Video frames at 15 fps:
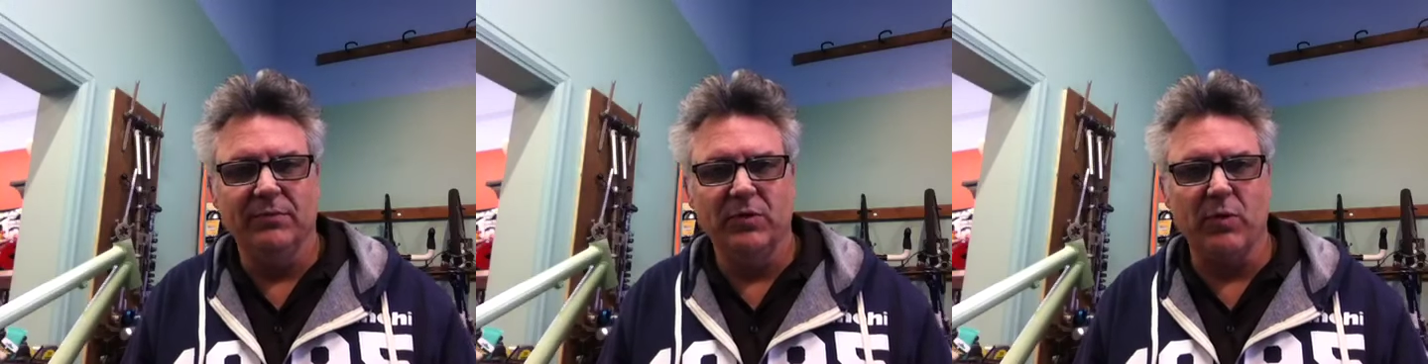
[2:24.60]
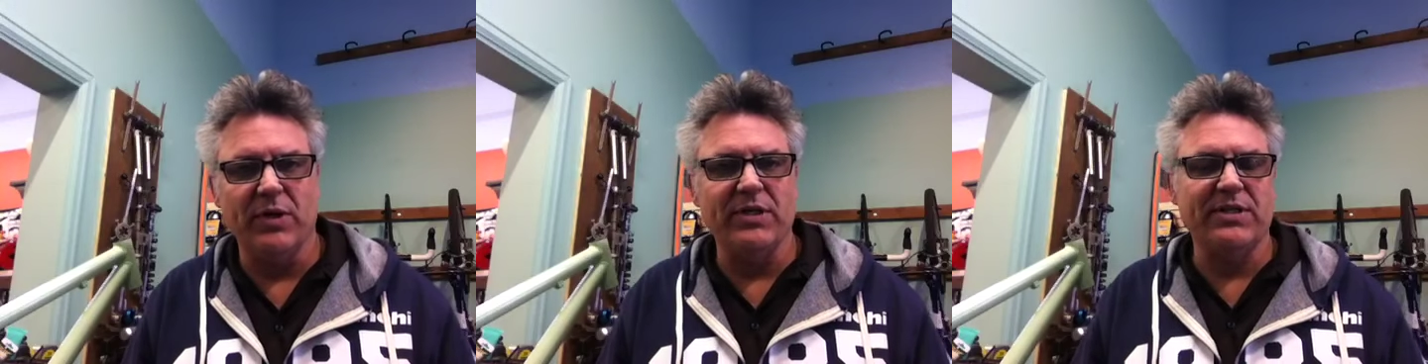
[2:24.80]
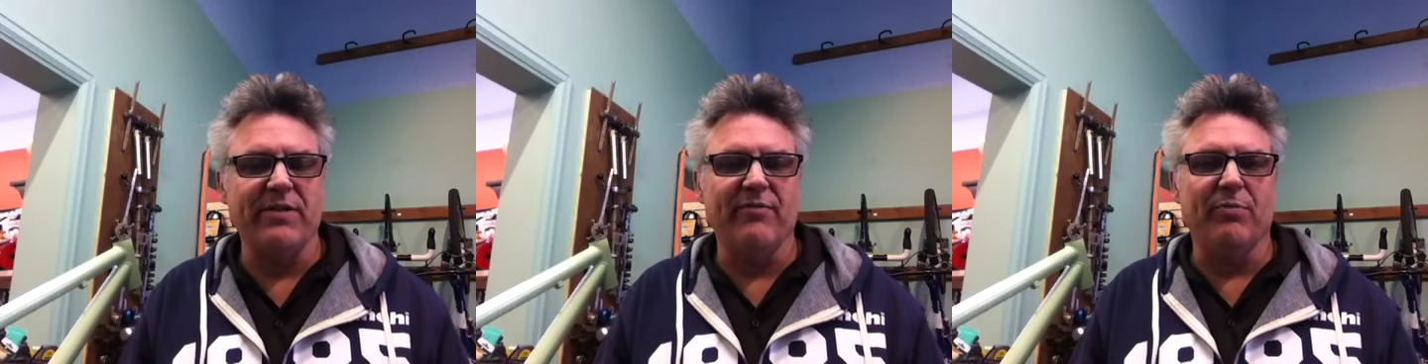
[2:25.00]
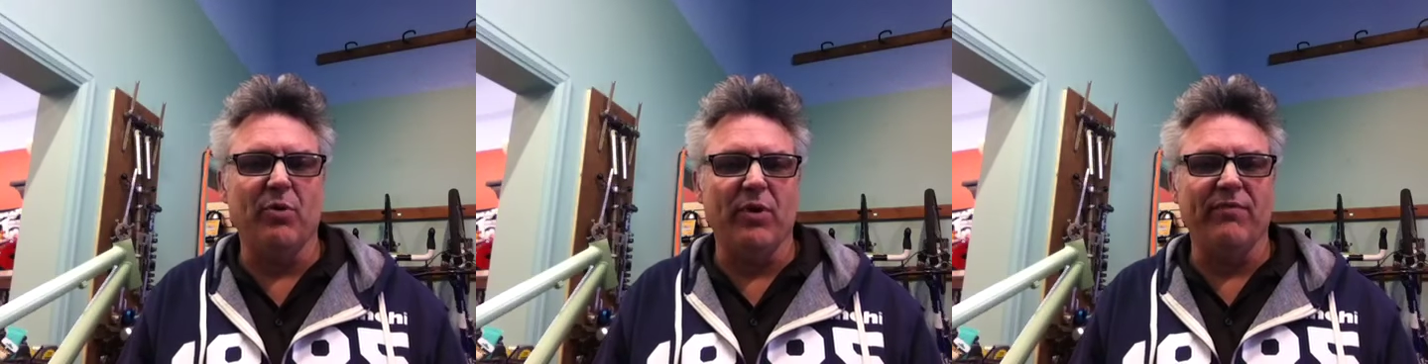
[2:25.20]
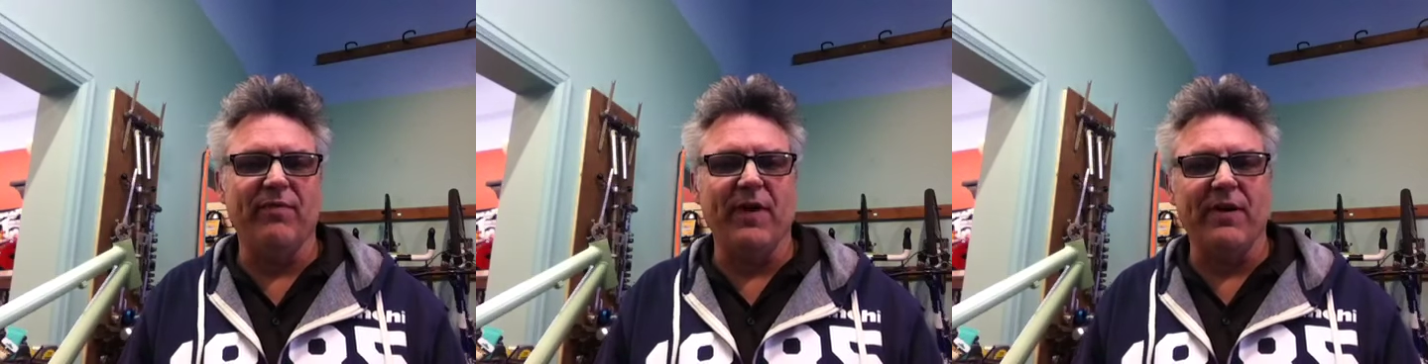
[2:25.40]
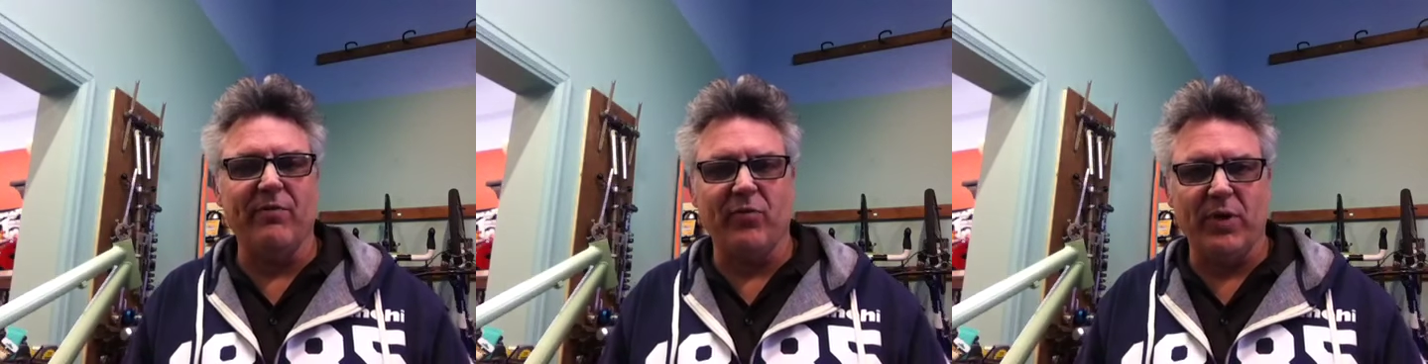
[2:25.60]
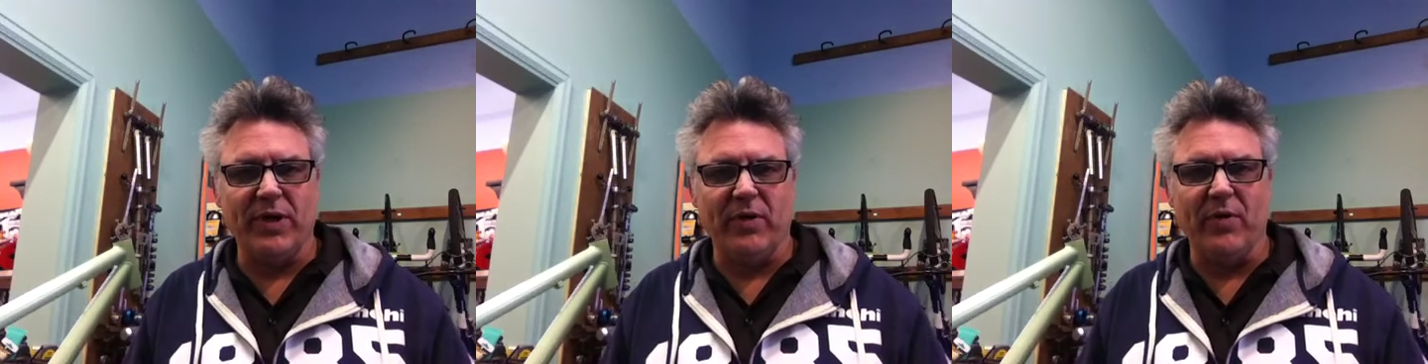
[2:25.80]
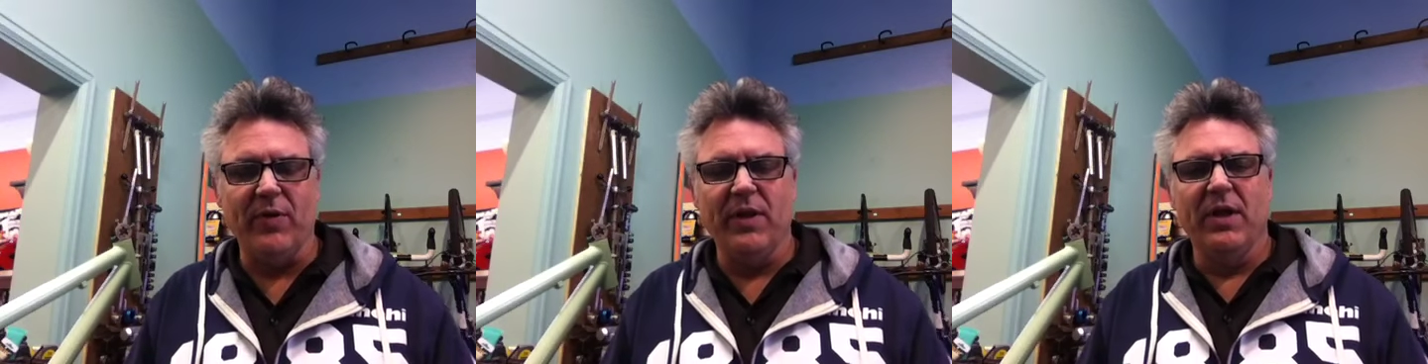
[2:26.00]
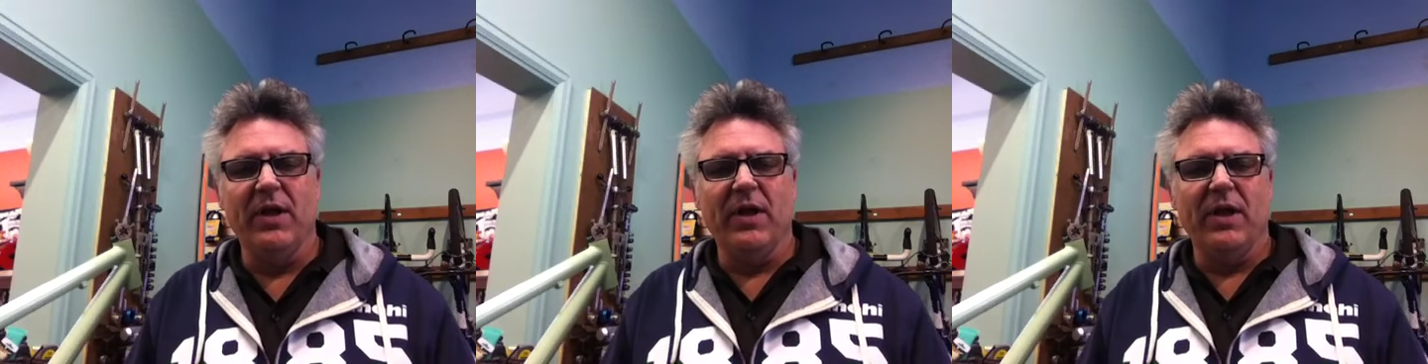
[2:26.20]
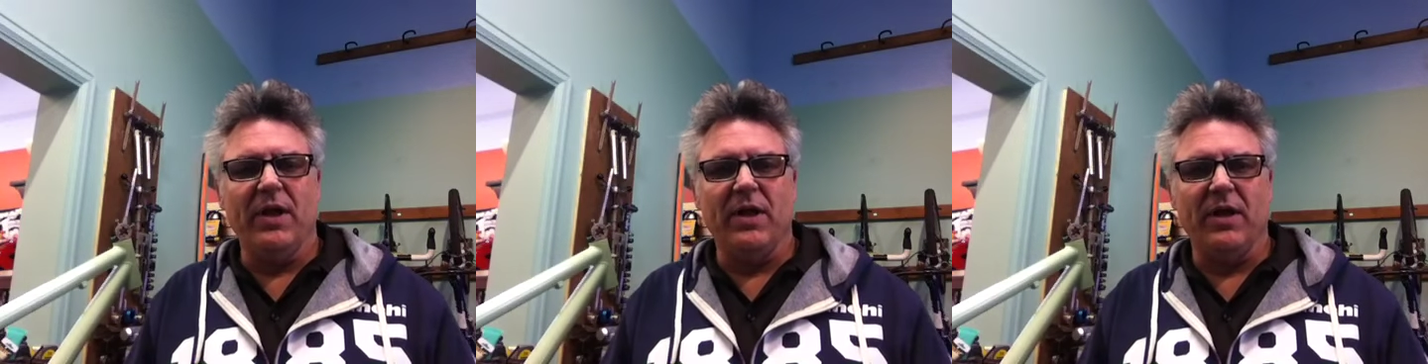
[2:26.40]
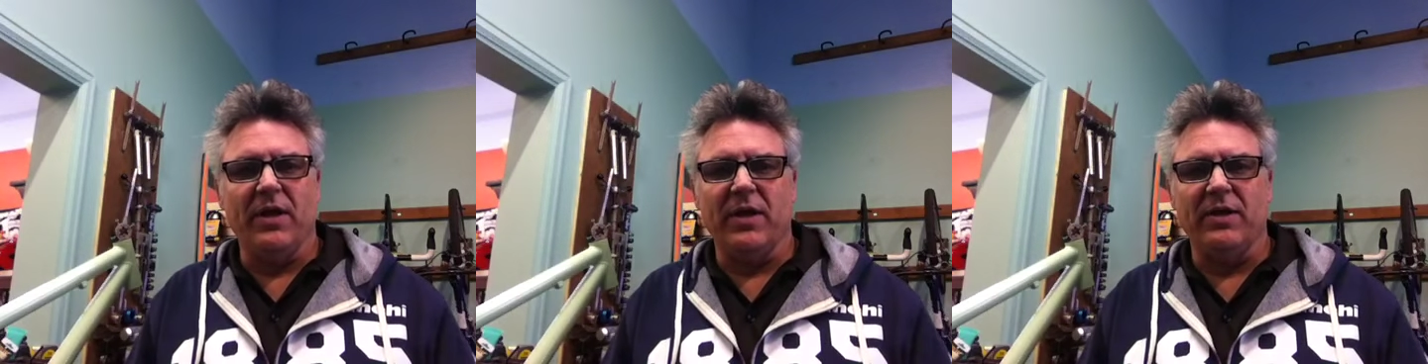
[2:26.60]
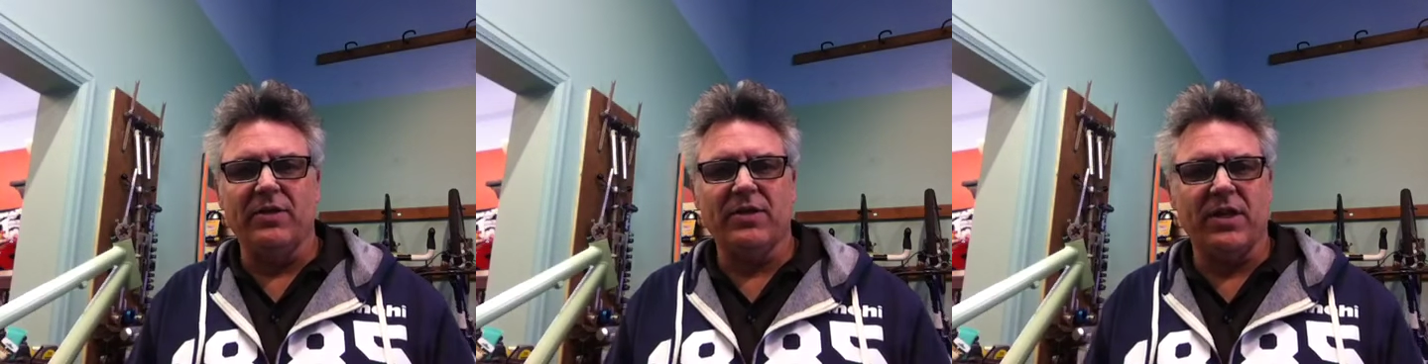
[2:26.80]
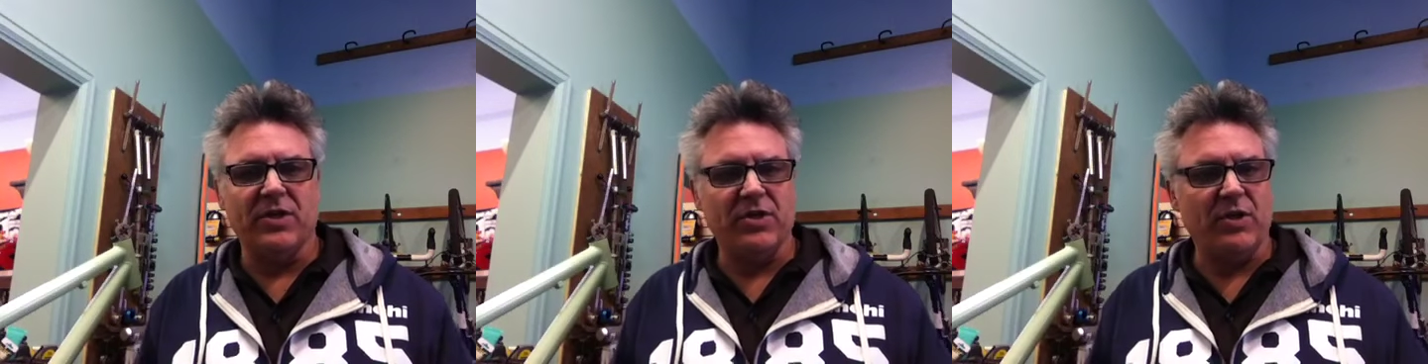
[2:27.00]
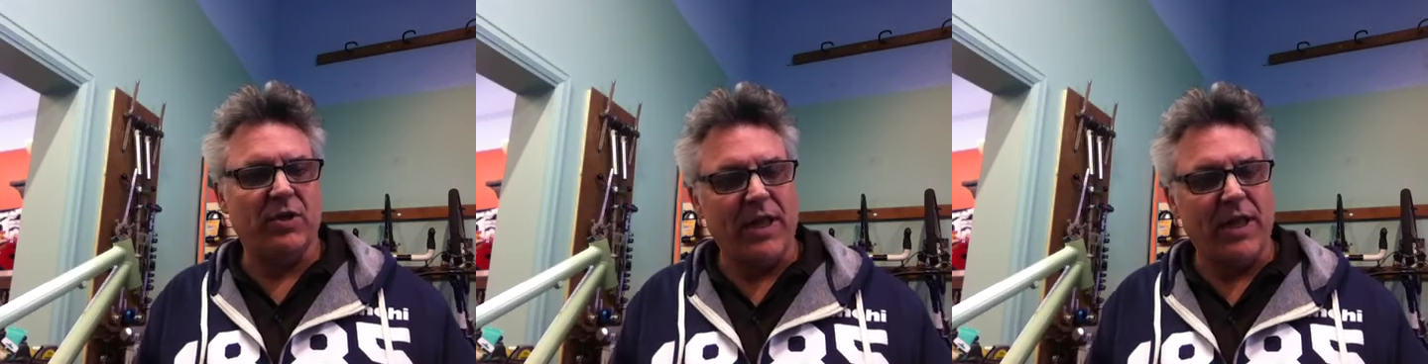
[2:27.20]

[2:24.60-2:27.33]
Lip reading: 27.5 wheel, because she